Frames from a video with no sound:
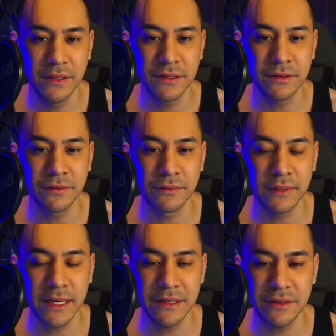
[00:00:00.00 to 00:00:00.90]
So
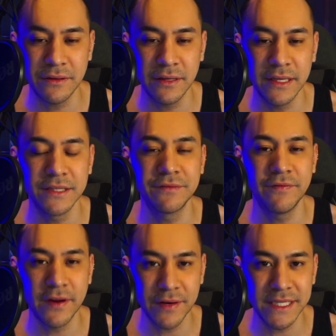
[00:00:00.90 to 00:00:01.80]
Lantern is
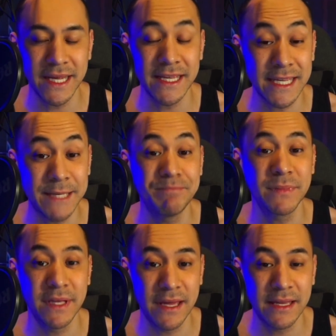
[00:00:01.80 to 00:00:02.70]
very tanky
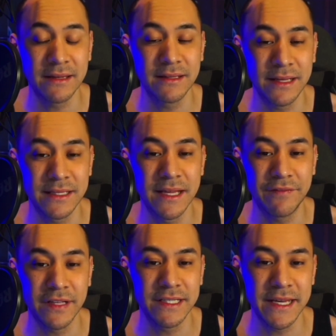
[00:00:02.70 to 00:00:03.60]
and can
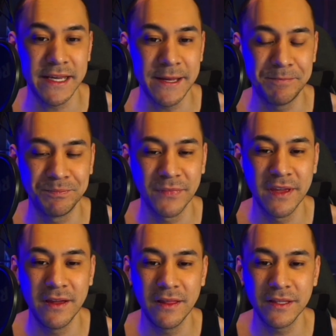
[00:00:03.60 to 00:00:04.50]
definitely take it.
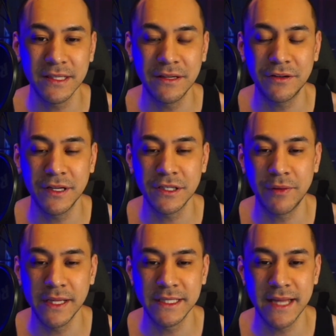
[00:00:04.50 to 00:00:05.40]
This Lantern has
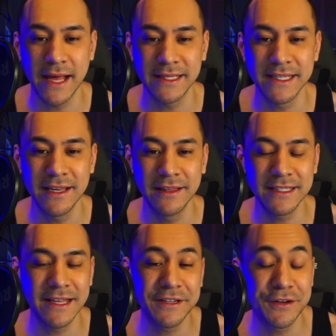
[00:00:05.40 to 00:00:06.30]
great stats. This
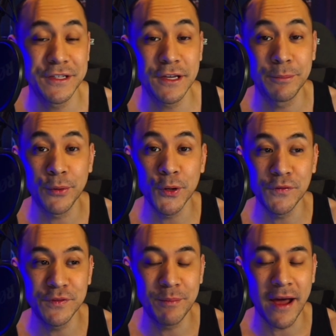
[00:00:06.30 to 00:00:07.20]
Lantern is
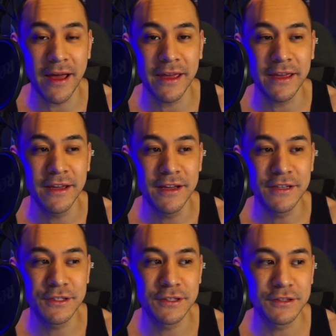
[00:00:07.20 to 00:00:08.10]
approved by,
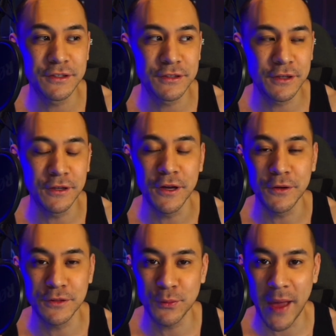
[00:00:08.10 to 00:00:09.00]

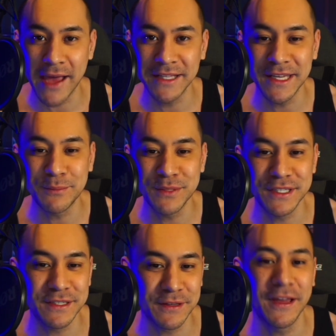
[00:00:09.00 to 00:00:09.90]
Swag
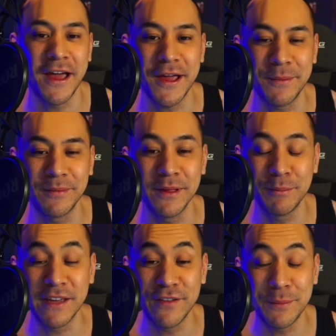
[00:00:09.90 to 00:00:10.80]
Tips
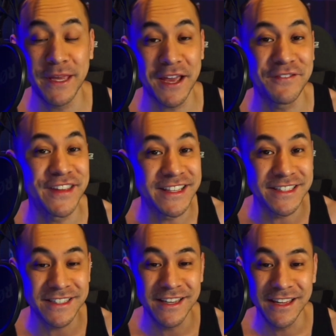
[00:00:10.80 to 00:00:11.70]

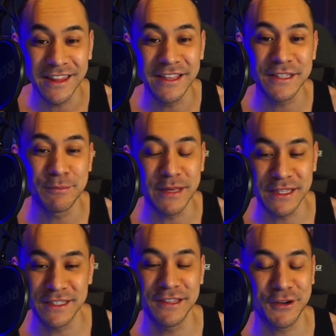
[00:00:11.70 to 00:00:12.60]
PvPIVs. This
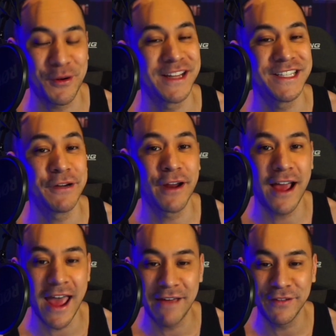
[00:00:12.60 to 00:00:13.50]
meets the criteria.
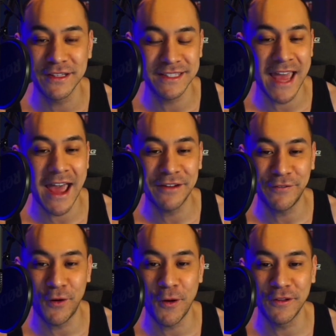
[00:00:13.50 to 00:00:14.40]
I have a tag
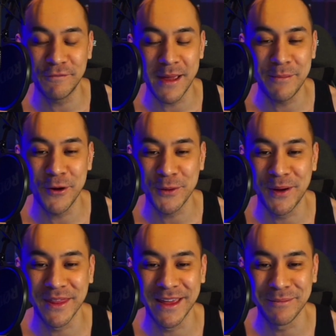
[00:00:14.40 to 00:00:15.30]
for all of my
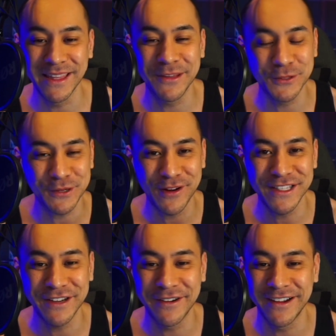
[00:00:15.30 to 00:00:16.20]
Pokemon that meet those
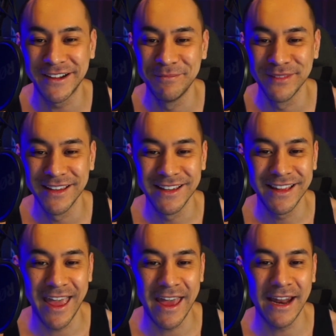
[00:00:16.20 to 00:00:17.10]
criteria,
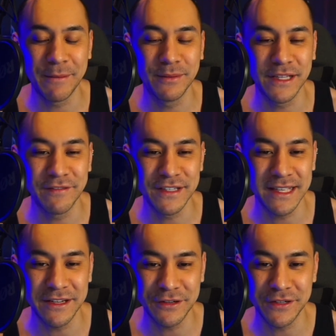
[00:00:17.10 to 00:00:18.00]
and I believe this
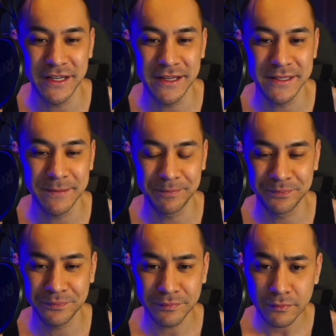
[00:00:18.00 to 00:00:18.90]
Lantern does.
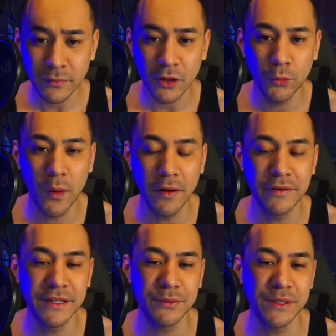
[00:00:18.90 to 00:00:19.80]
Whoa,
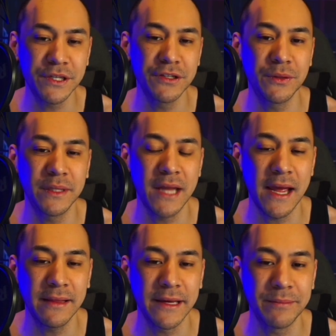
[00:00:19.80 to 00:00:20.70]
they switched into
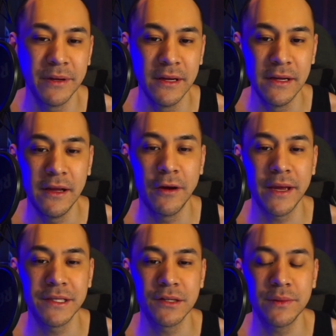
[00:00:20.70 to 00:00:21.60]
Annihilate.
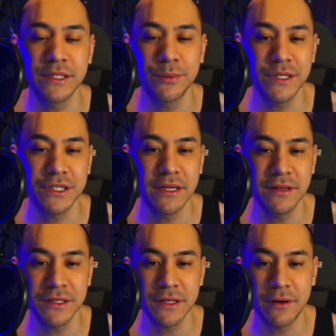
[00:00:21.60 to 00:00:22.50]
Okay, so we switched in
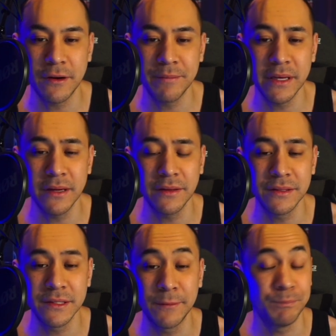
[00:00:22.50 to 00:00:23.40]
the Skarm
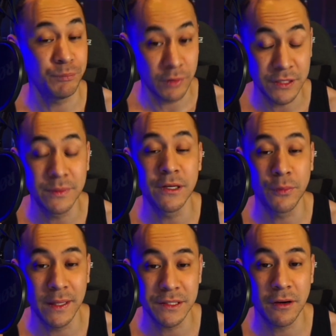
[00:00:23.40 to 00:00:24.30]
because we don't
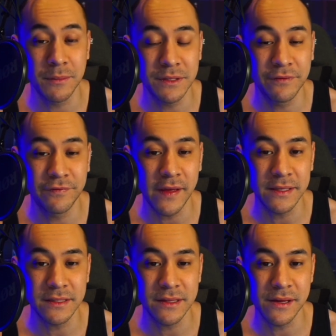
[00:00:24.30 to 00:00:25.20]
want Skarm to
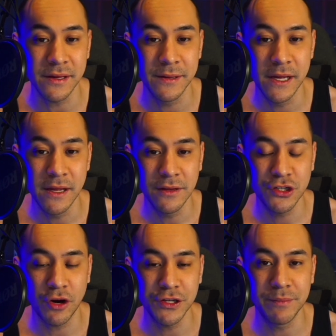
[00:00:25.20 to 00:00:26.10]
face the
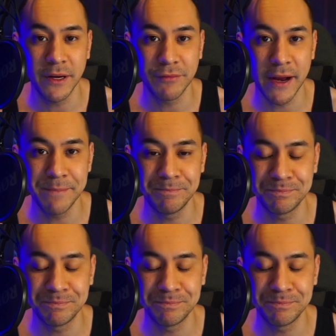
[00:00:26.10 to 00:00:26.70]
Charjabug, right?